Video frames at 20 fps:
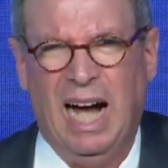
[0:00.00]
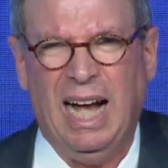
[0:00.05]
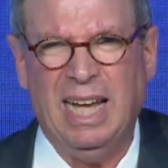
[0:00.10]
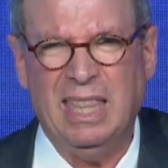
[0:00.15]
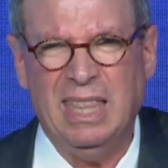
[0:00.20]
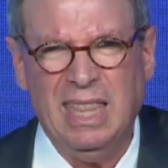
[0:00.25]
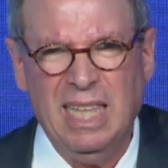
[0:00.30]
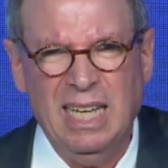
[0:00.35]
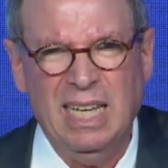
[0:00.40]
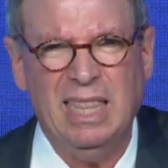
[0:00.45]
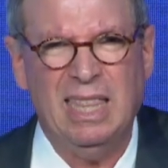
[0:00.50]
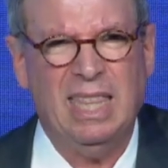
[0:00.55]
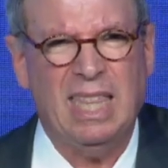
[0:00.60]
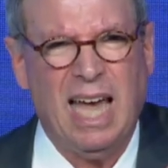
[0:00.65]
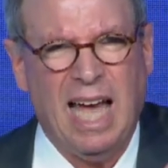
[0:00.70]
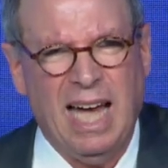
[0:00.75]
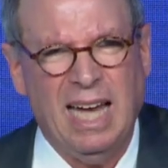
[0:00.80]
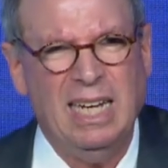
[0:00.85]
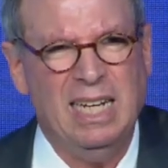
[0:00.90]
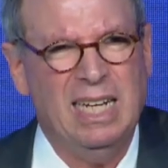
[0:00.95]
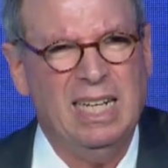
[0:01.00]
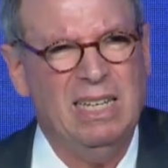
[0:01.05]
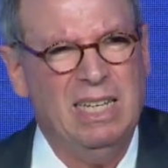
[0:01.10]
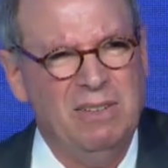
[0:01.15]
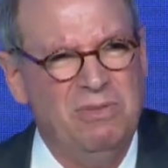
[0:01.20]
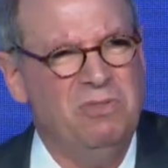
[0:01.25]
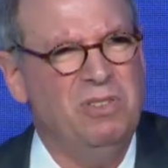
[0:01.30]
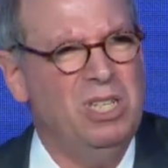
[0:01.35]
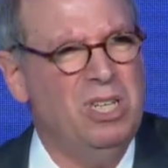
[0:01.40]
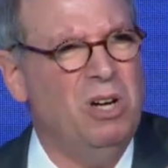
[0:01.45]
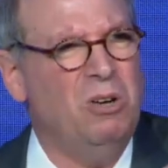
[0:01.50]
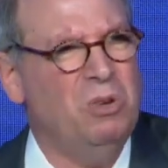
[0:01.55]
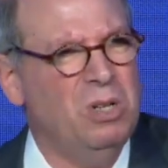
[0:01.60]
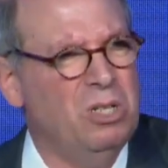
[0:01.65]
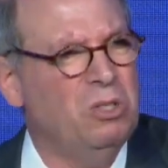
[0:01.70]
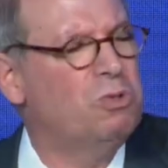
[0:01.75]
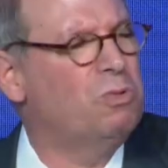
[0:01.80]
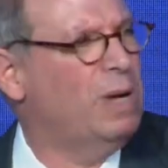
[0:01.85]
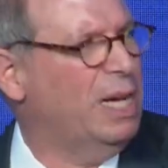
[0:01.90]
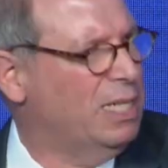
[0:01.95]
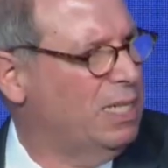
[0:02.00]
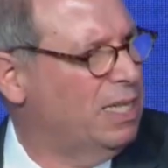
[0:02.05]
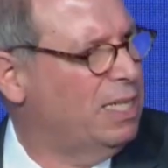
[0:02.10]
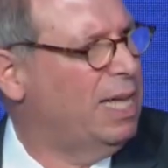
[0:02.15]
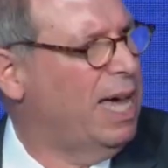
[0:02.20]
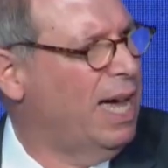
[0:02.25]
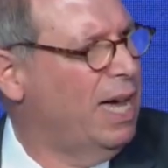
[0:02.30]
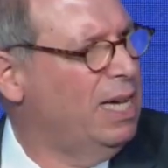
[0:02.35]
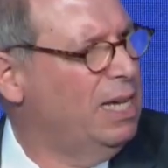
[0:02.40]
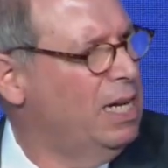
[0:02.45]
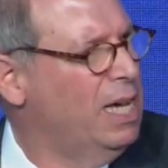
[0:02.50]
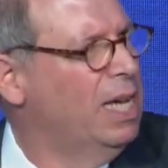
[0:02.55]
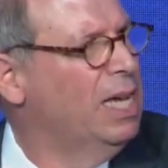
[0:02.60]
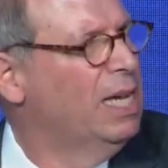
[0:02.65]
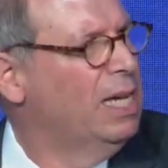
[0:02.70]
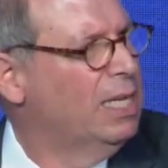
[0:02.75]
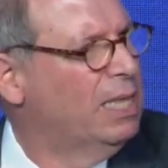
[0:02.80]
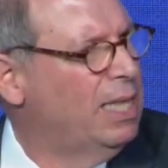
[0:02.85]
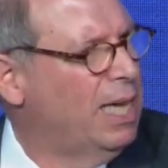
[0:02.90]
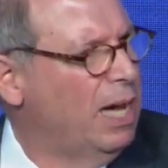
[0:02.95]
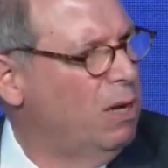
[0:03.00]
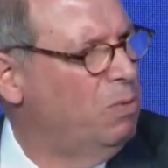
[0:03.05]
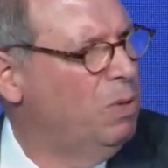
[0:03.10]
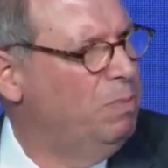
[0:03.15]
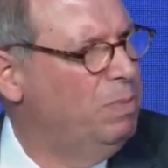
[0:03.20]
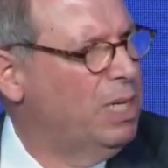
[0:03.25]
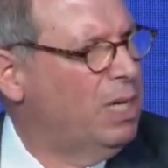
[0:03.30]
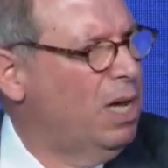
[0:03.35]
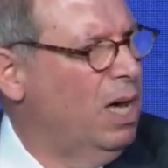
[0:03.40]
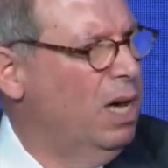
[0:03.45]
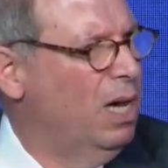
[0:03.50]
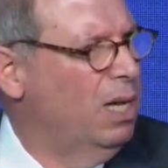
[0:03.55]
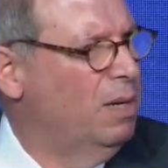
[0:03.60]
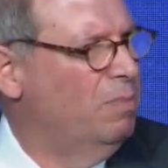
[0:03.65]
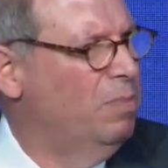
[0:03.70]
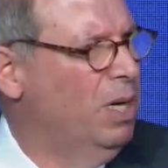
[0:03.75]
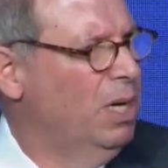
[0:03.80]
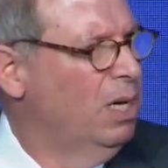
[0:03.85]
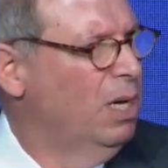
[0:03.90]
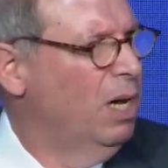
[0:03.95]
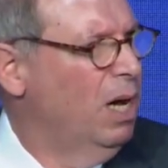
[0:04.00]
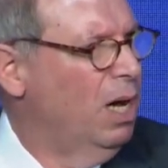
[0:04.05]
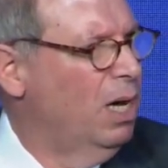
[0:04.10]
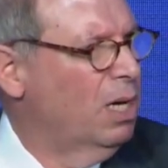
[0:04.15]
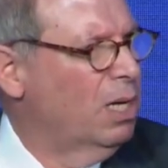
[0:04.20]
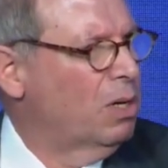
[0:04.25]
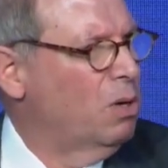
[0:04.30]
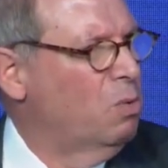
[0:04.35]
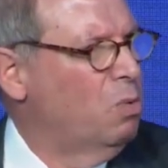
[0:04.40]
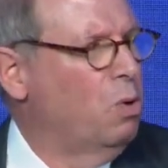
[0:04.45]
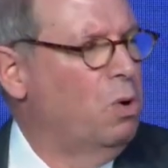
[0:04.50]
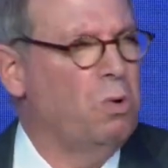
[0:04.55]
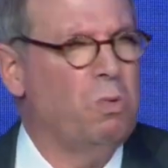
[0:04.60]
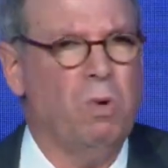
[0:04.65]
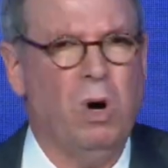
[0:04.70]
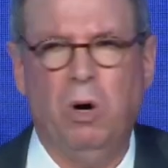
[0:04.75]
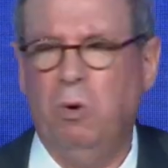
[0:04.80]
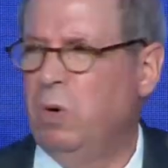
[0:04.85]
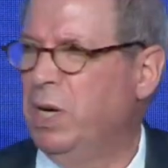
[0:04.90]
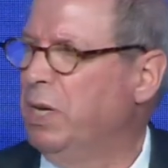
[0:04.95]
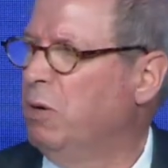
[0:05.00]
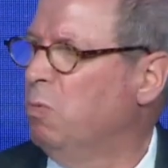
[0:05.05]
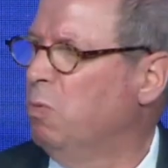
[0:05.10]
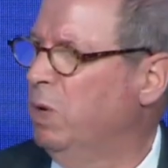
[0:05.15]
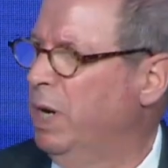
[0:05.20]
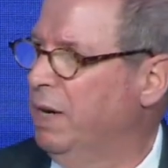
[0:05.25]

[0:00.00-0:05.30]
I think that, if we don't address that, that will become a growing